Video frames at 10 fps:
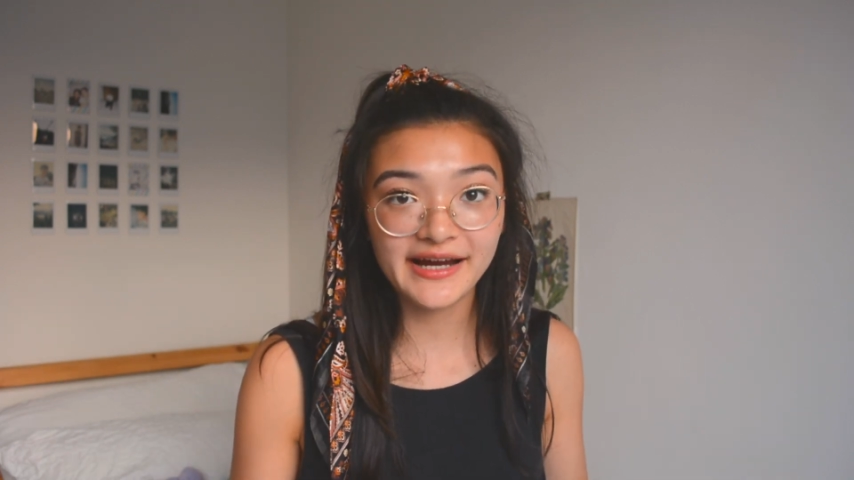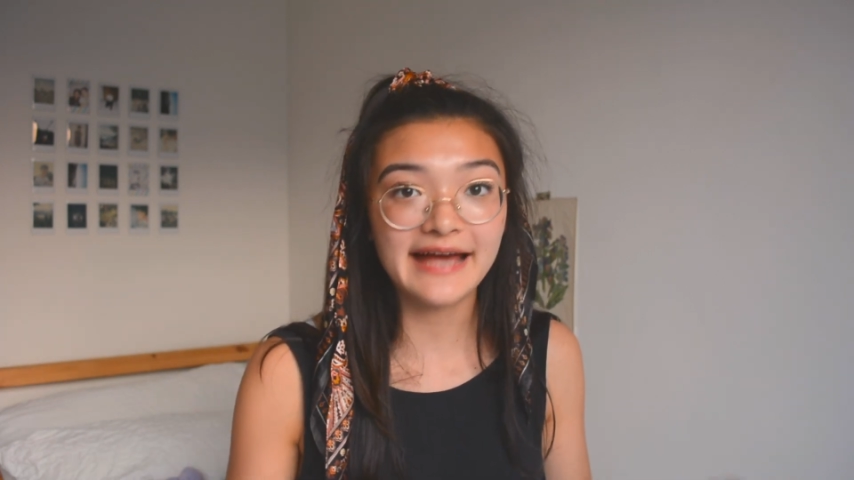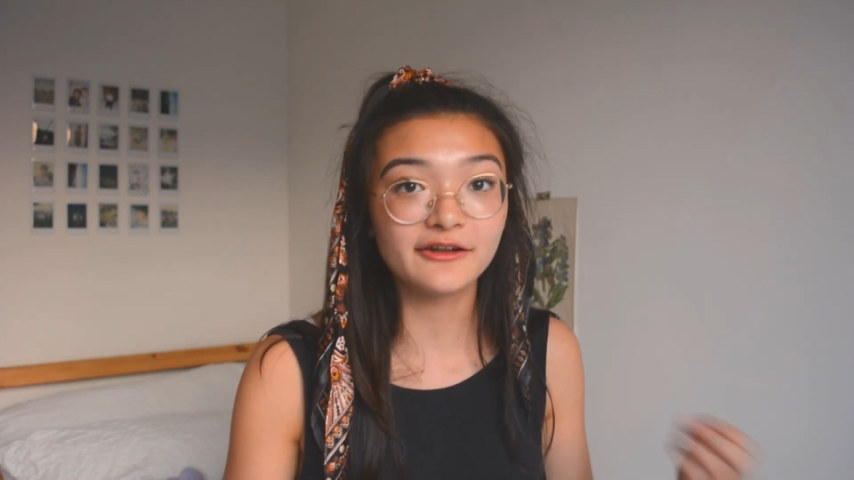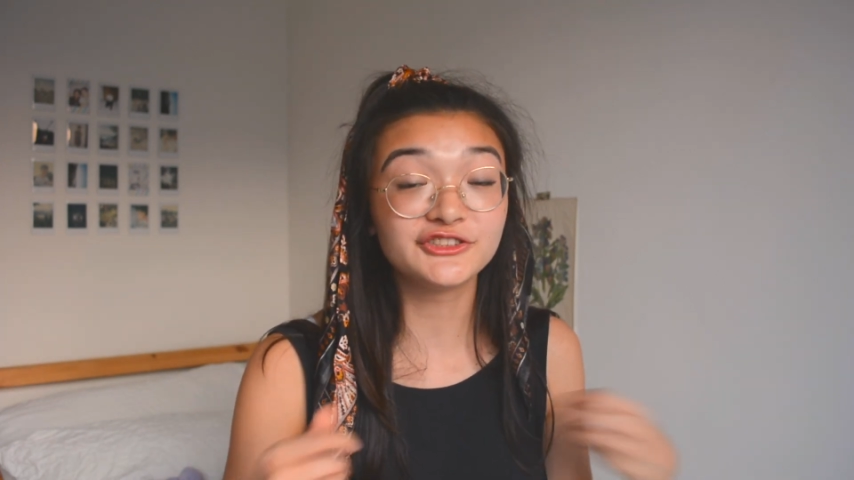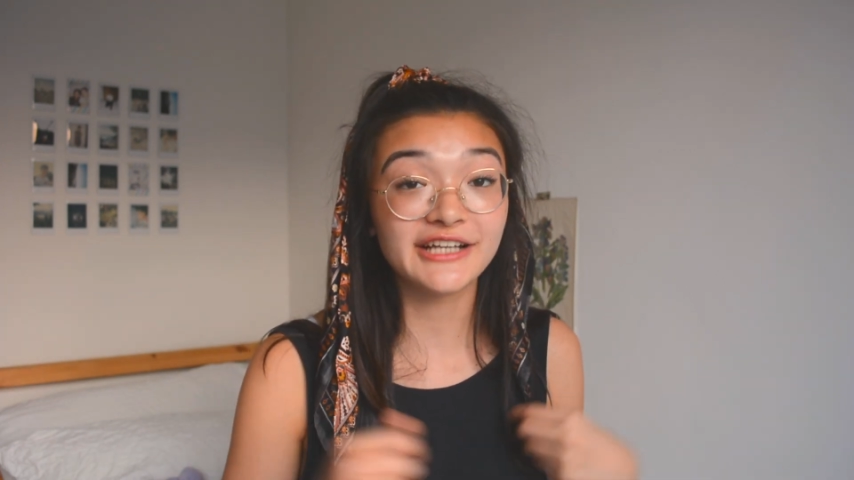
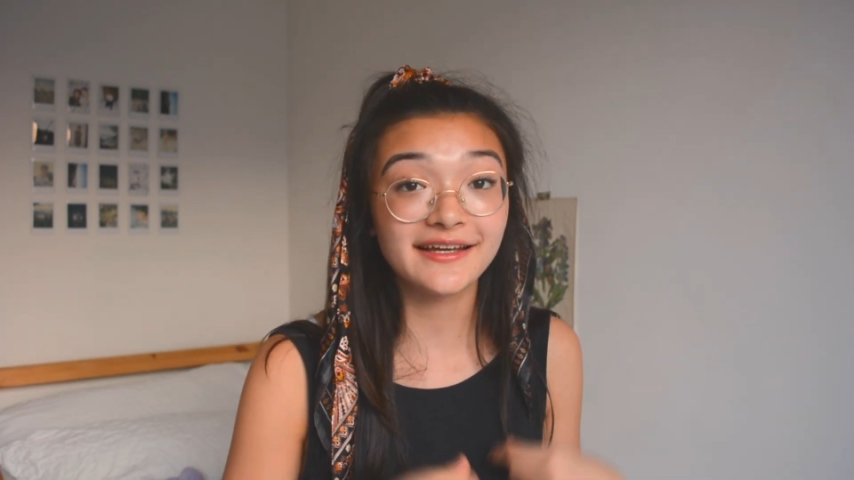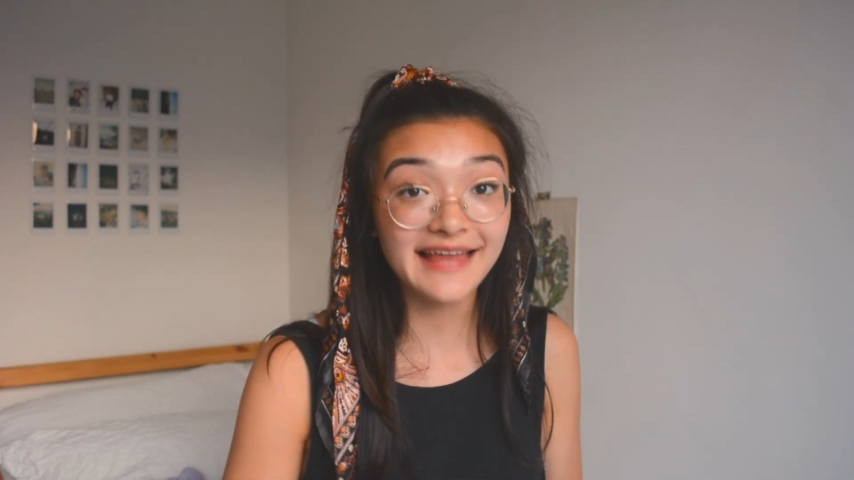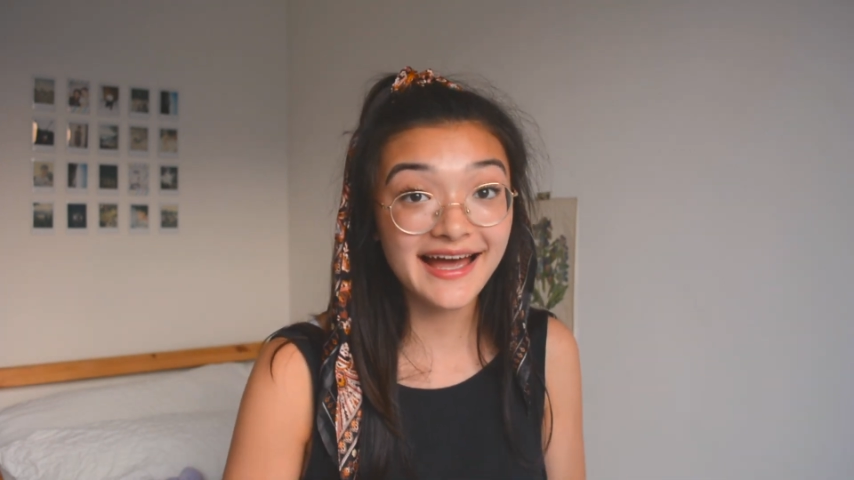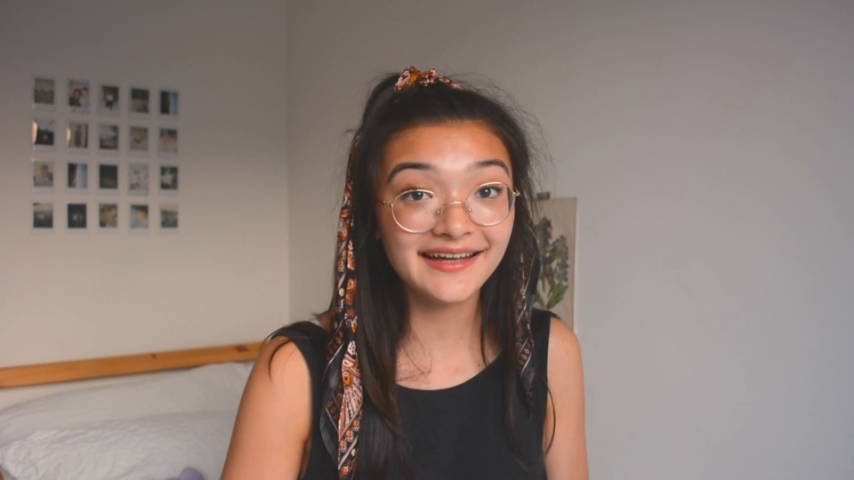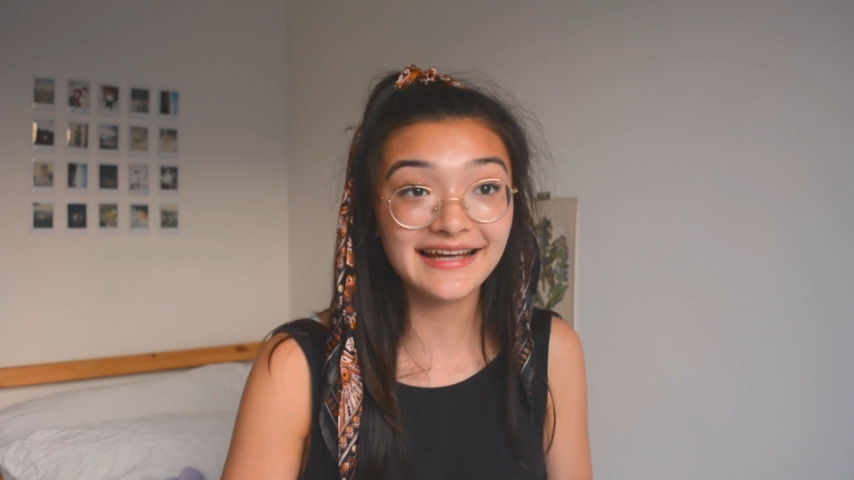and I'll check
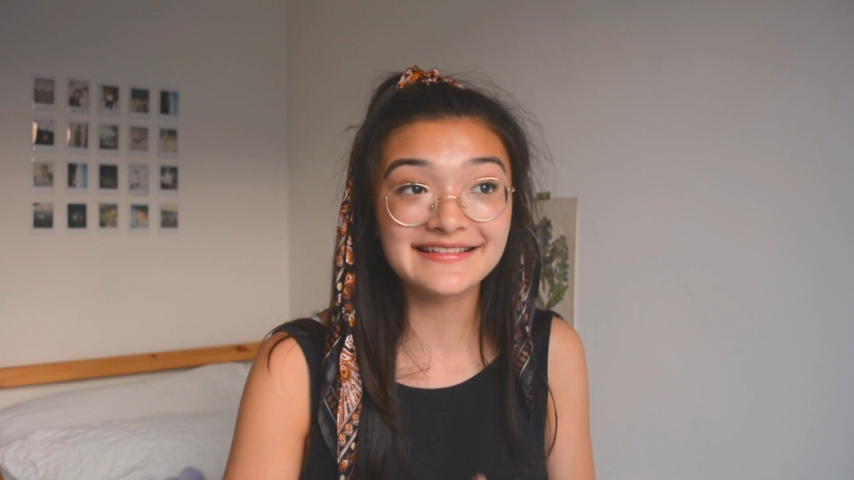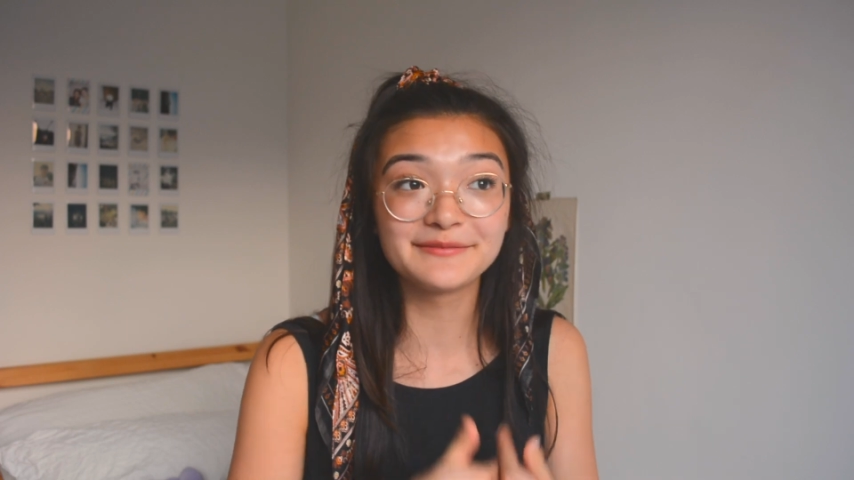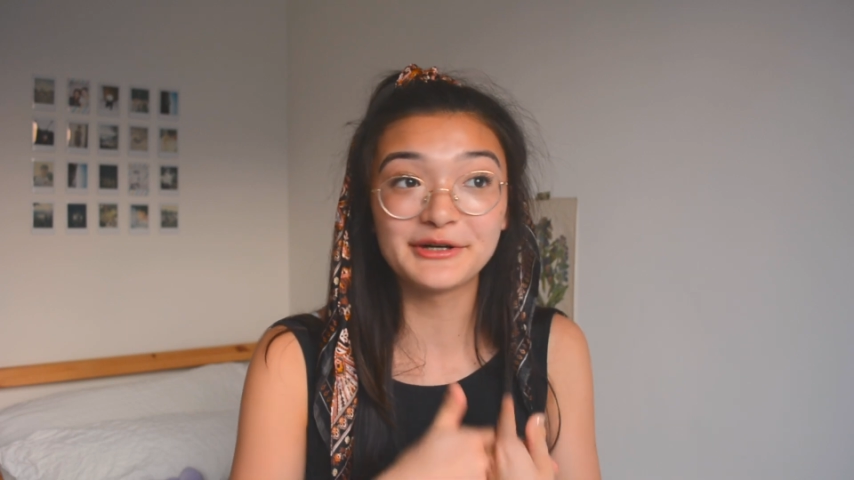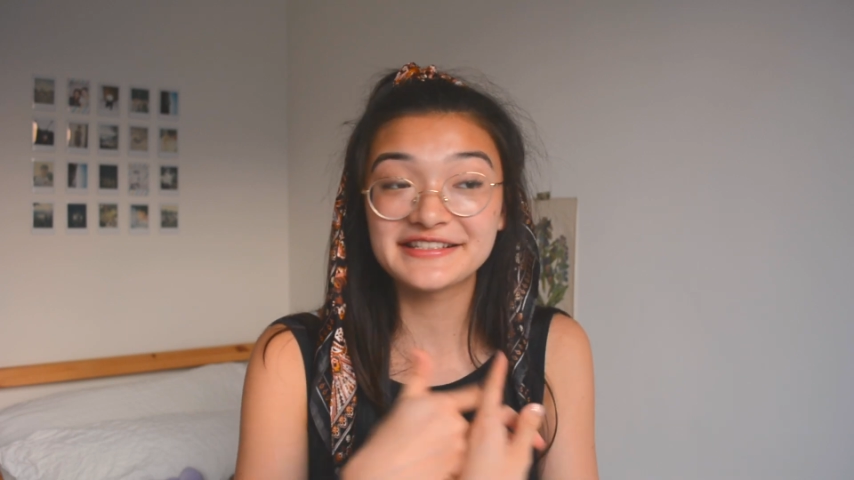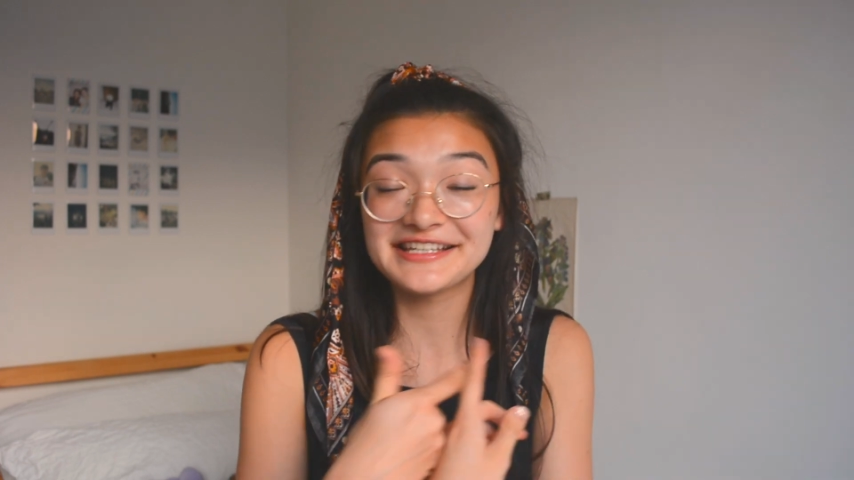that against the
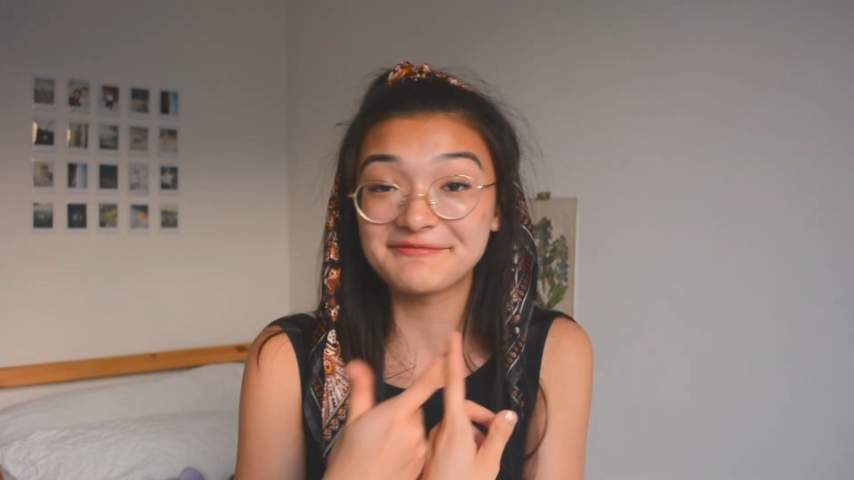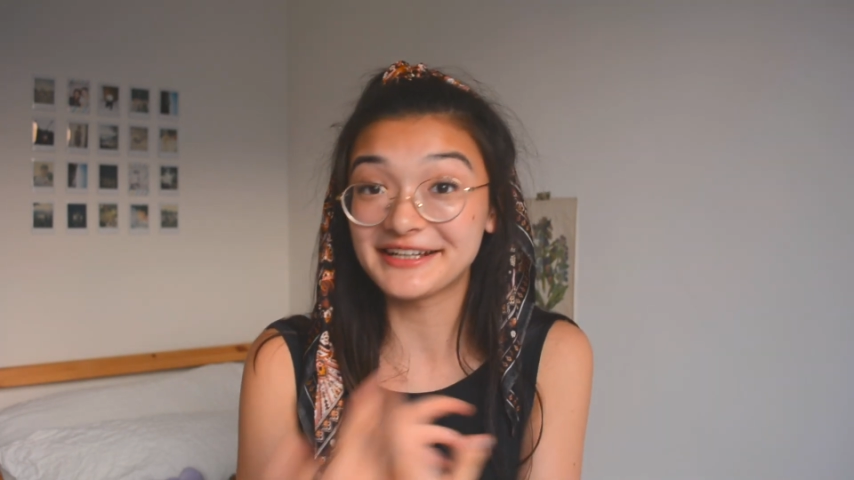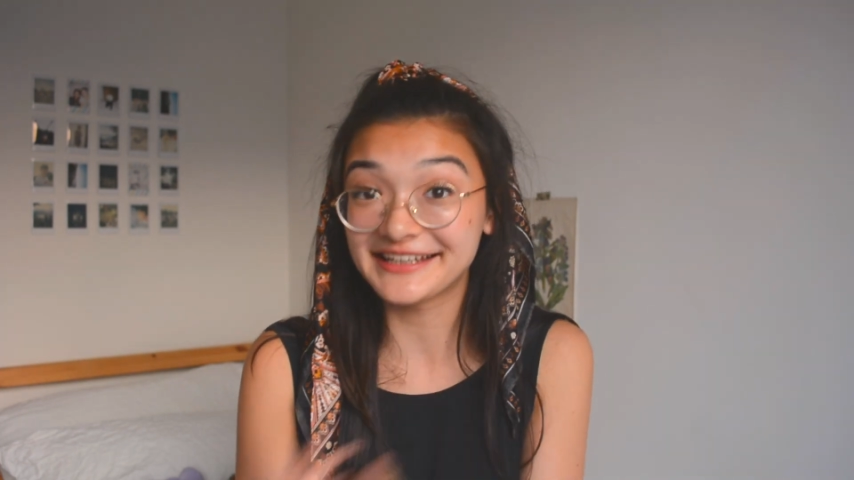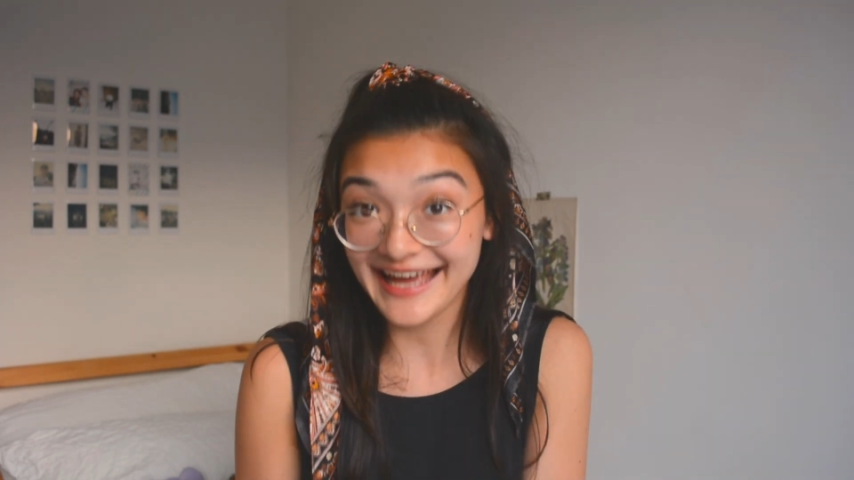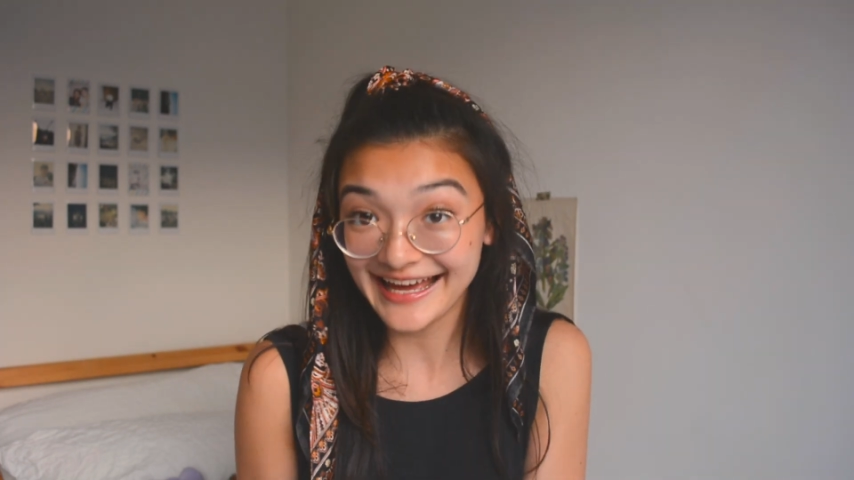mark scheme
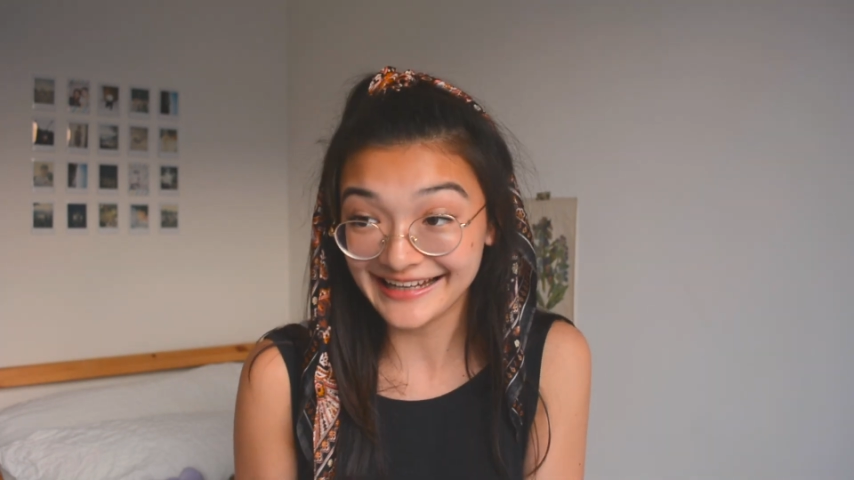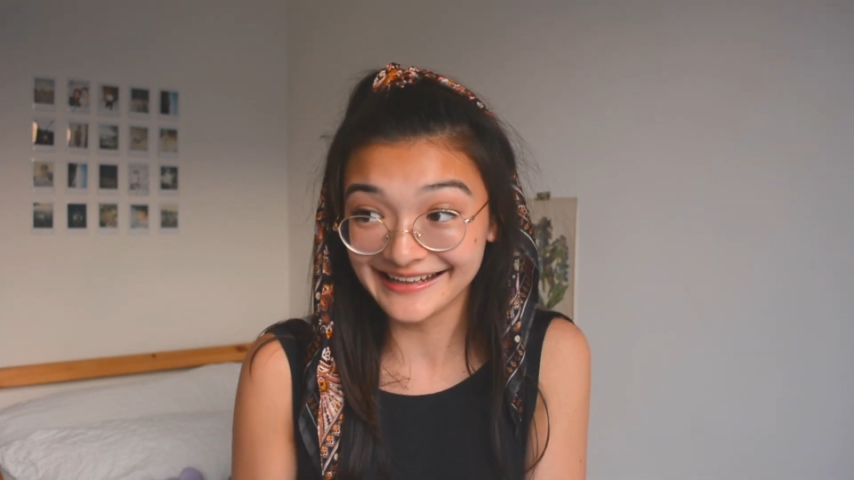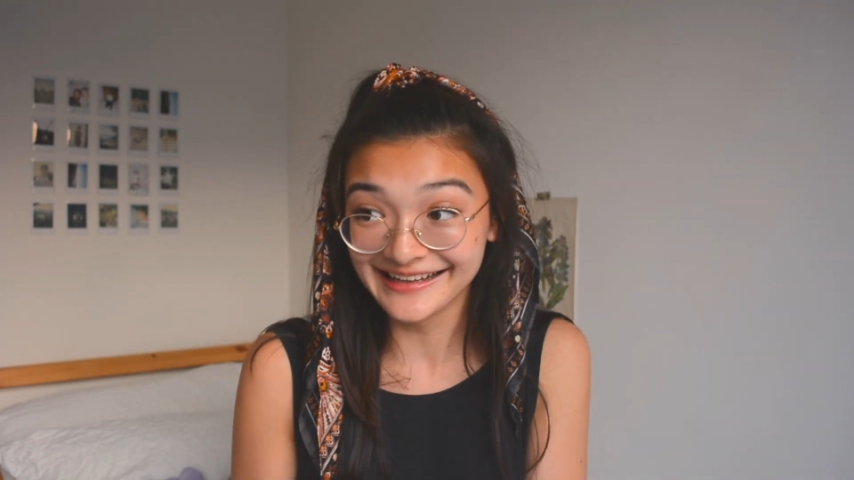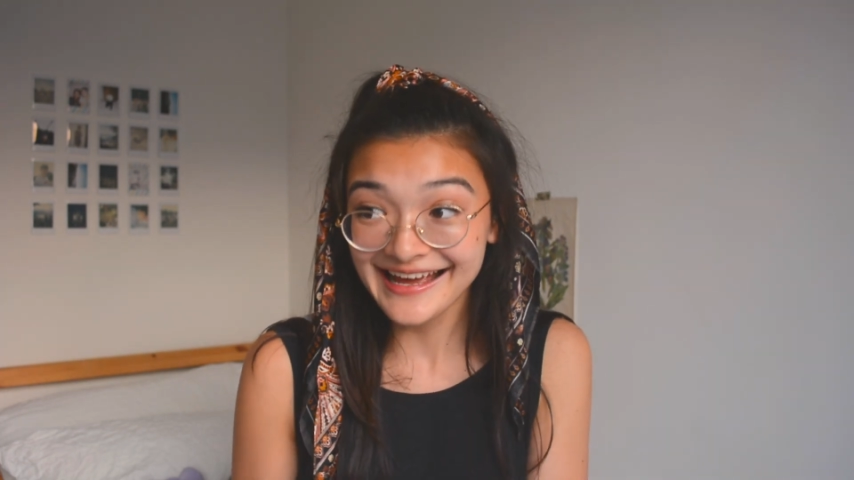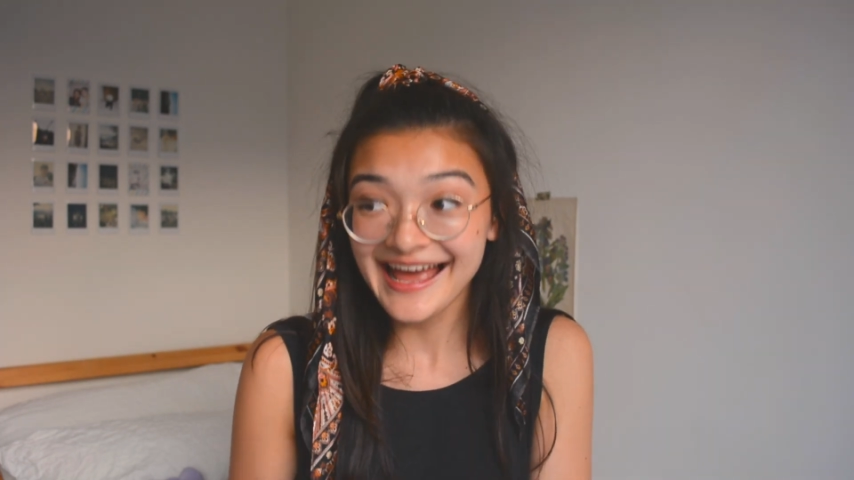again